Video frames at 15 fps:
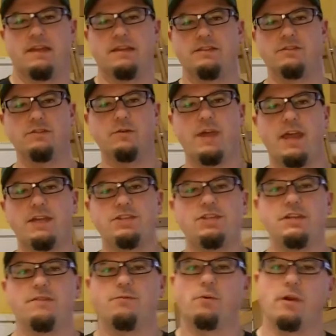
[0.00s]
and to Hey
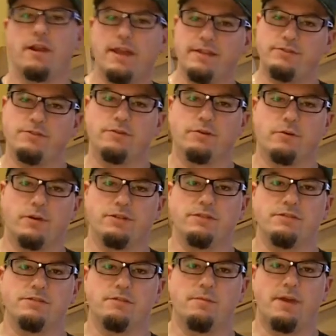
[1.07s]
Chief, where I answer your
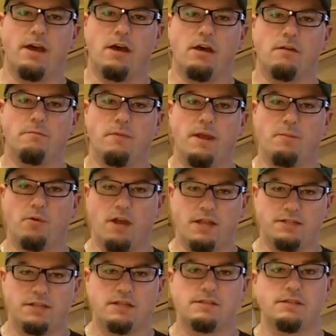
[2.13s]
questions about my
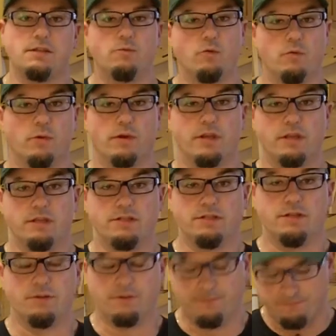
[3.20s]
projects and woodworking in
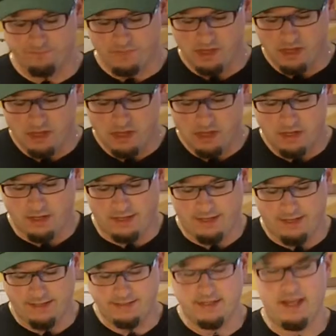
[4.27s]
general.
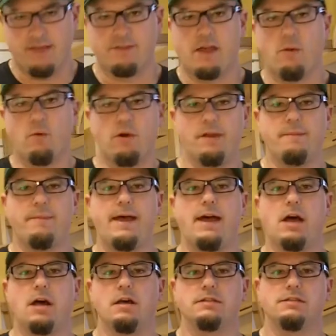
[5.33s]
Today I've got one
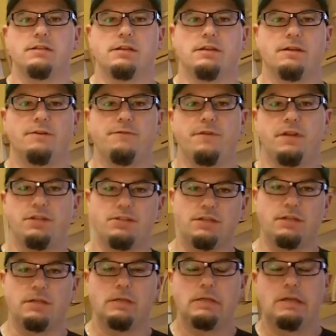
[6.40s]
about
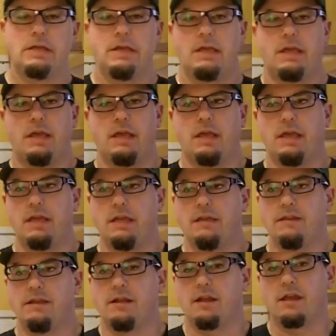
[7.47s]
finishing,
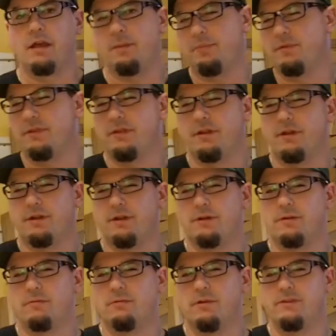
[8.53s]
and then a couple that
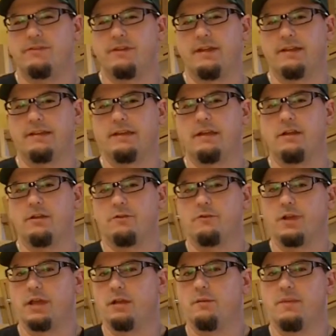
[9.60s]
are ones that I get on a
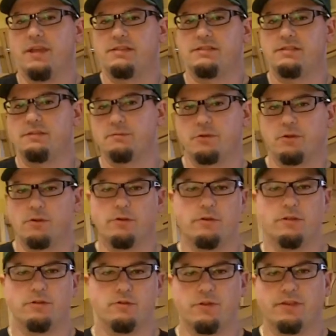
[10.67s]
regular basis. I'm going to go
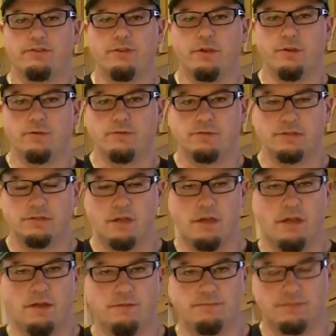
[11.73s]
ahead and address those
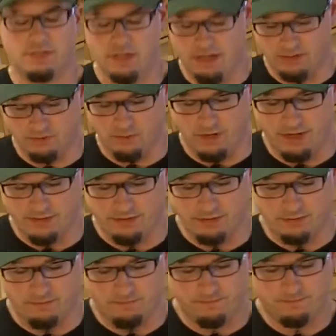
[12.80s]
today as well.
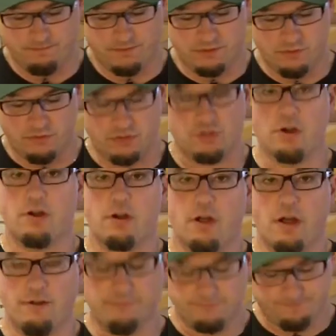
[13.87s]
So to start
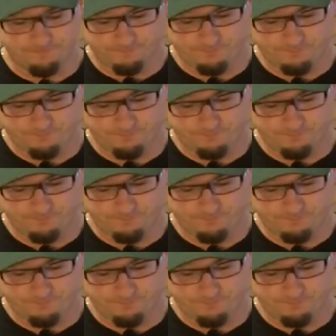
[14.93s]
off,